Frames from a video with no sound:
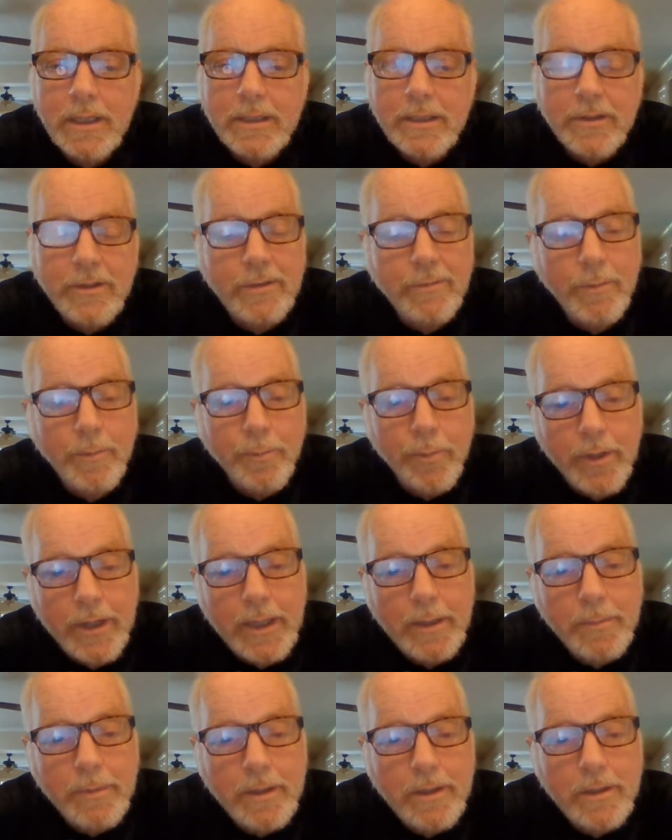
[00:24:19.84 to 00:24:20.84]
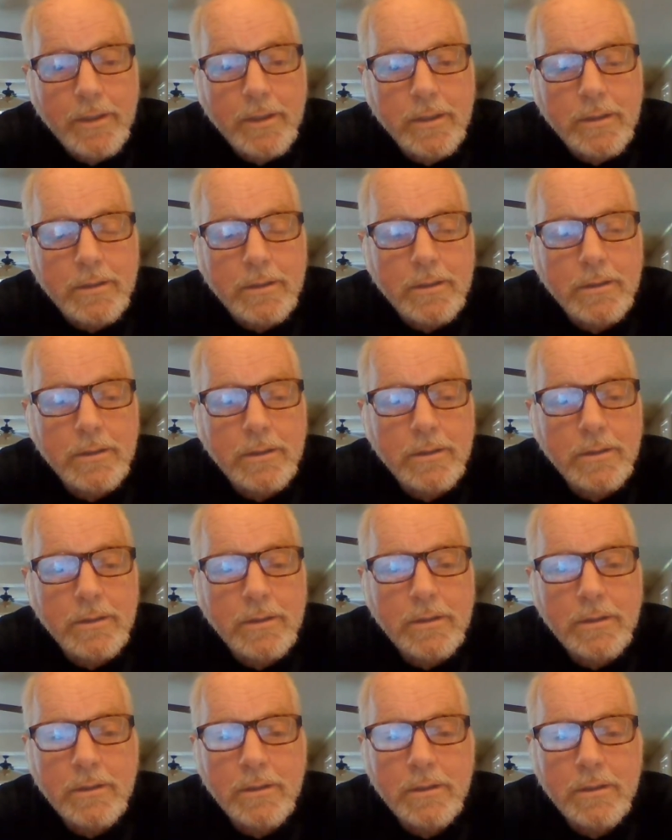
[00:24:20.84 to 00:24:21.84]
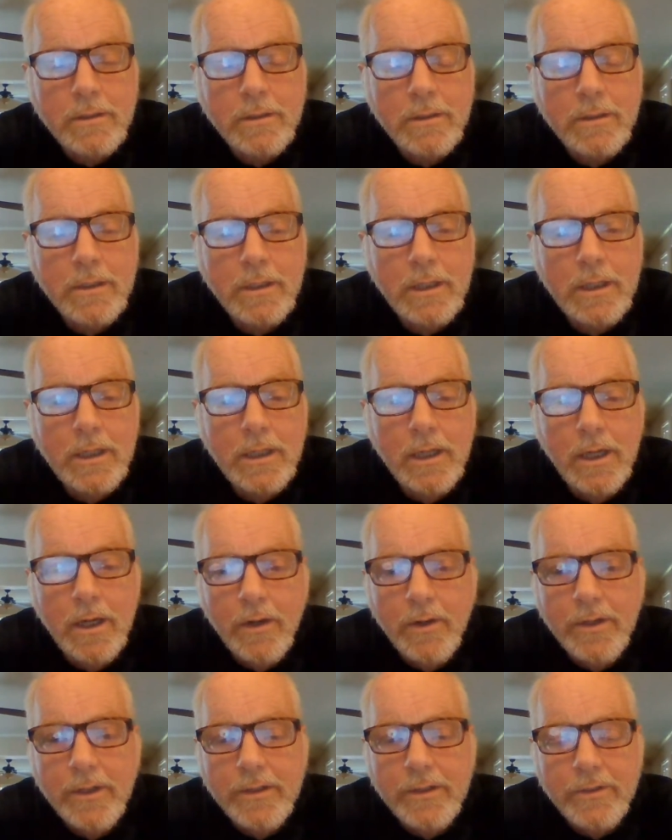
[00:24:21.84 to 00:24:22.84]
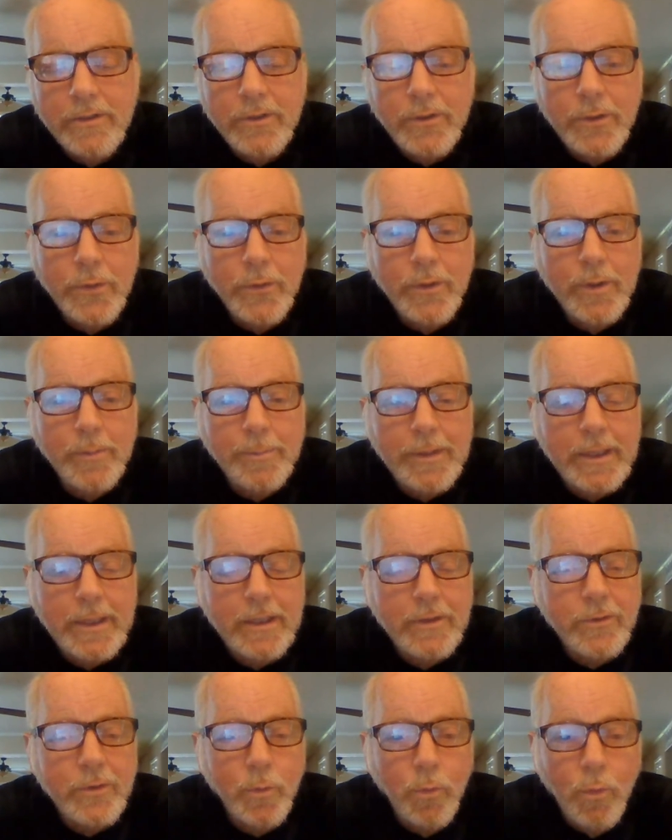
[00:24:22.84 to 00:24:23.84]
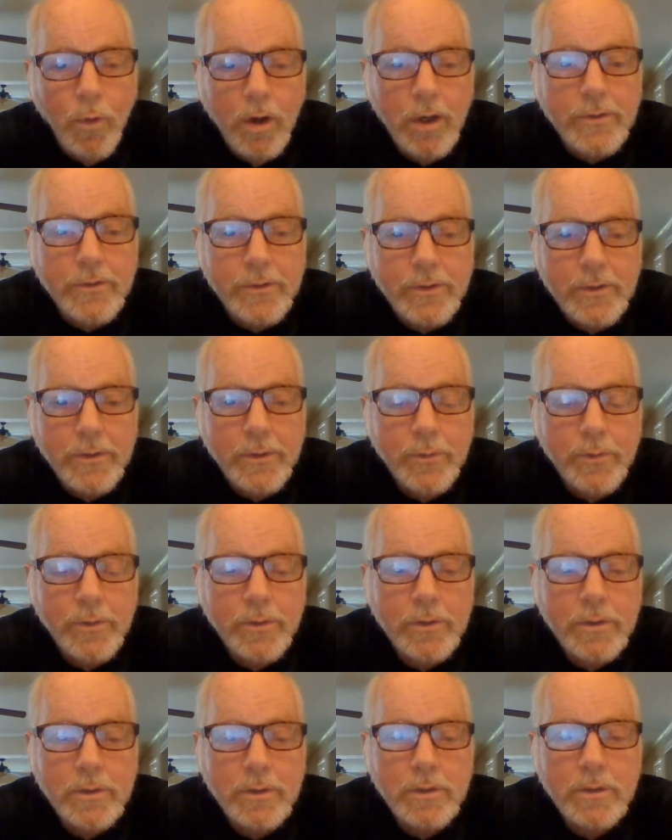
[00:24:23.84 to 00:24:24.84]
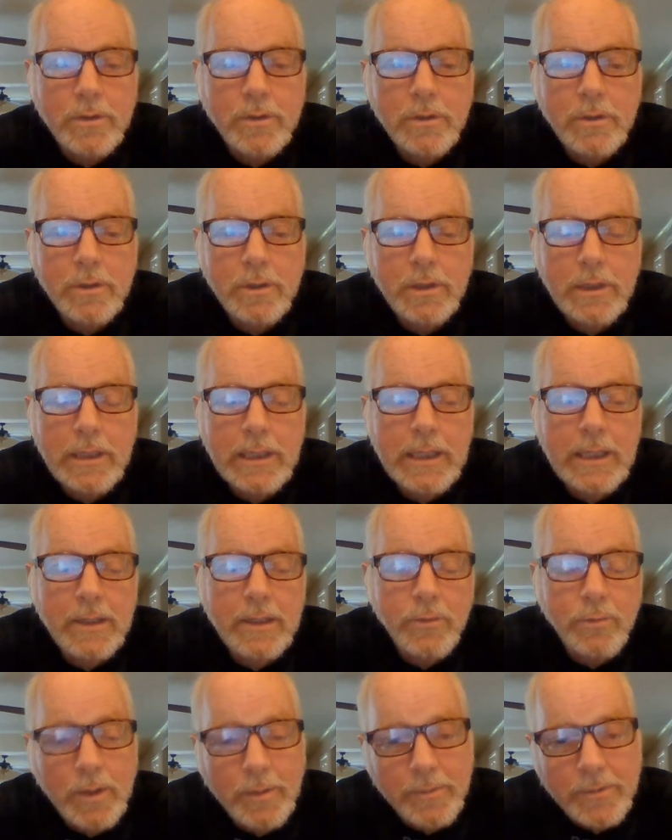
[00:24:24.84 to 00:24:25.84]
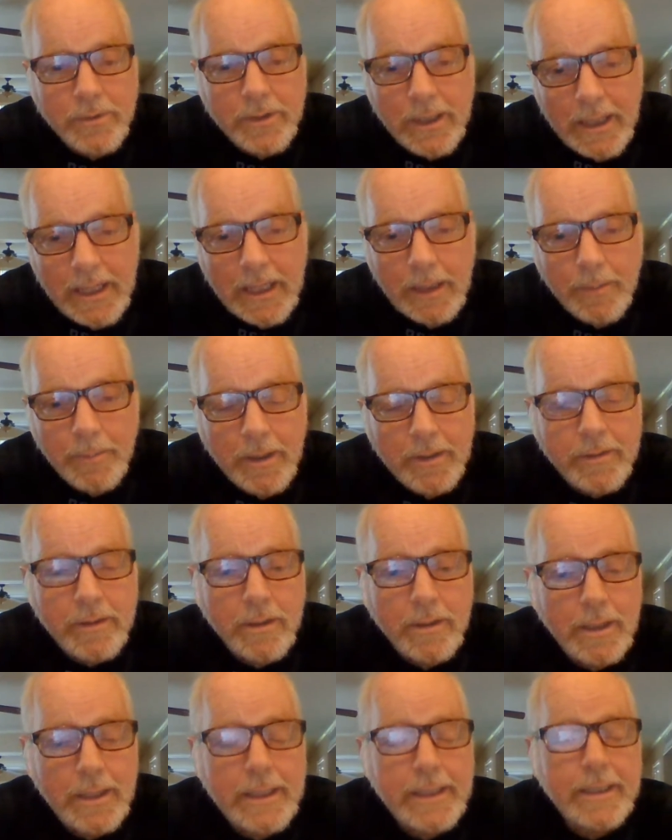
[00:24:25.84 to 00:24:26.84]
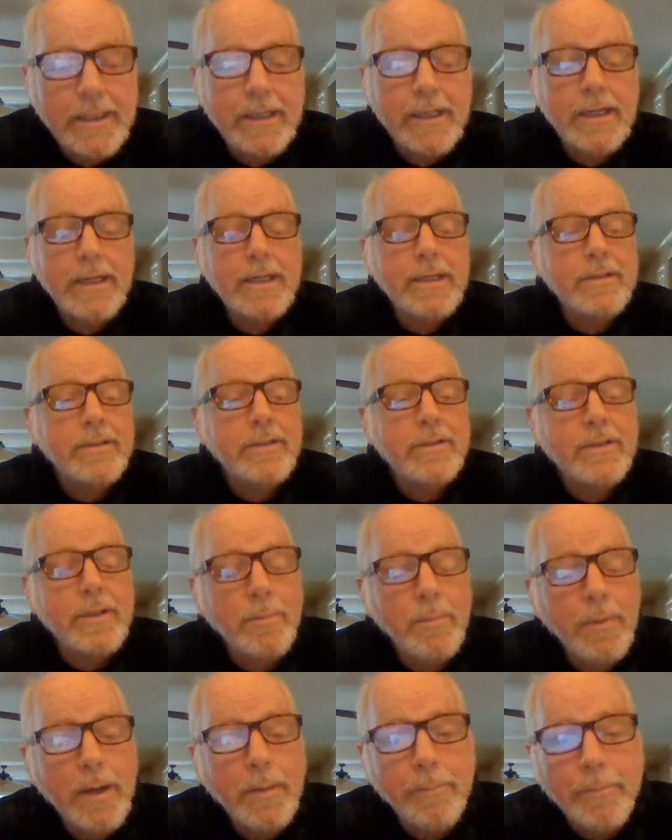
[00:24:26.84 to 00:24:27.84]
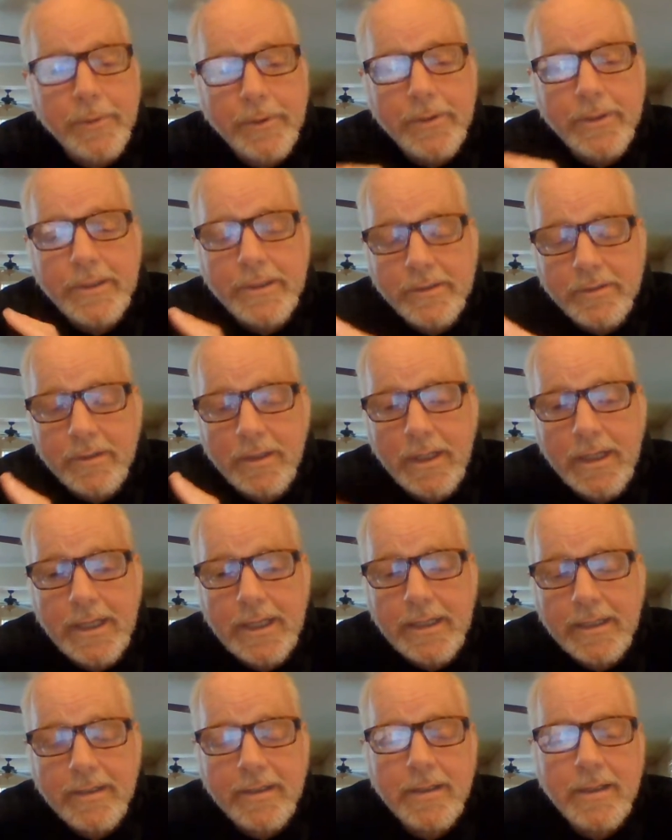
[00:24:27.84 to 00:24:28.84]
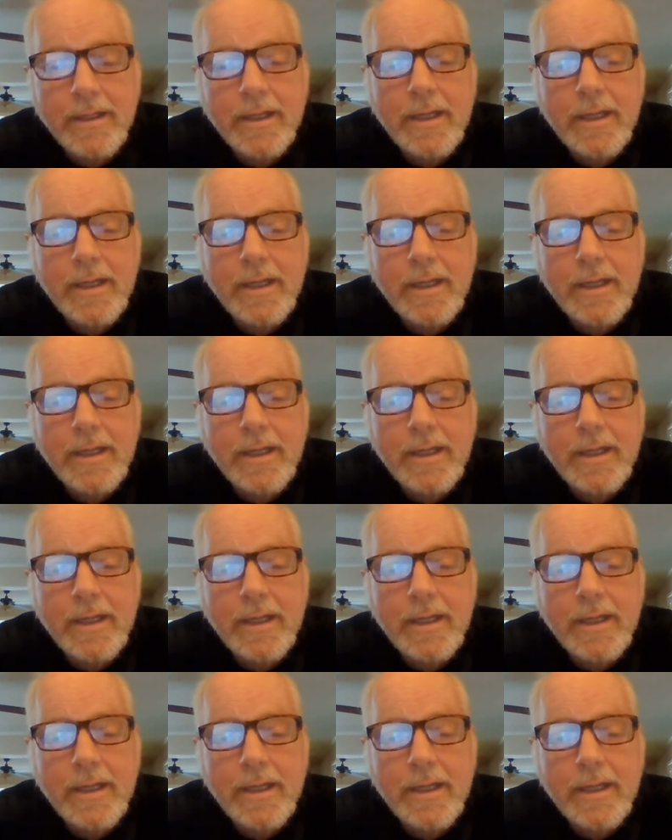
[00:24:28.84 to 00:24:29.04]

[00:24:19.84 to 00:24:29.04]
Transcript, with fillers: Did you even pray about it? Or are you just doing it because you want to? What I'm saying about the light, guys, he said, my burden is light.